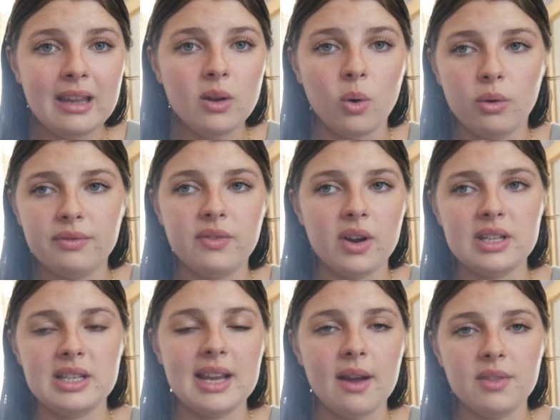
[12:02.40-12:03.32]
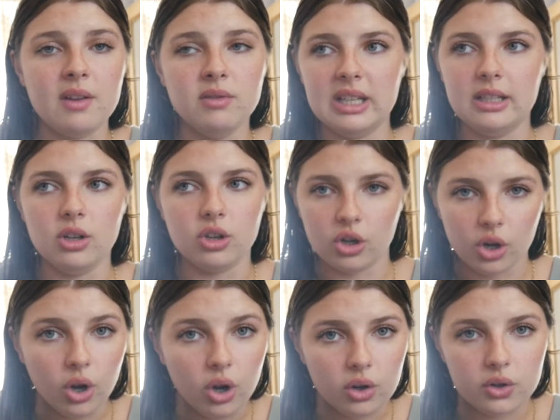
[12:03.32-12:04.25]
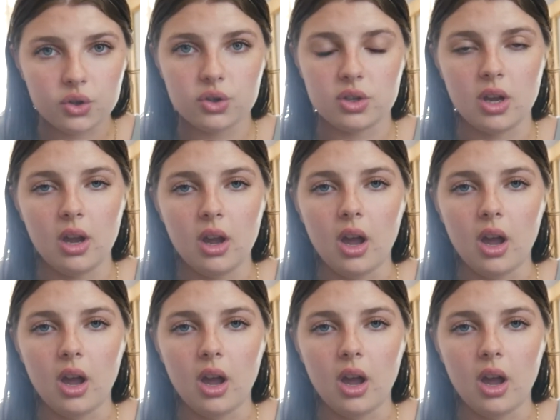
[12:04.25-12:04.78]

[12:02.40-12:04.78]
or finding out they're really good cooks.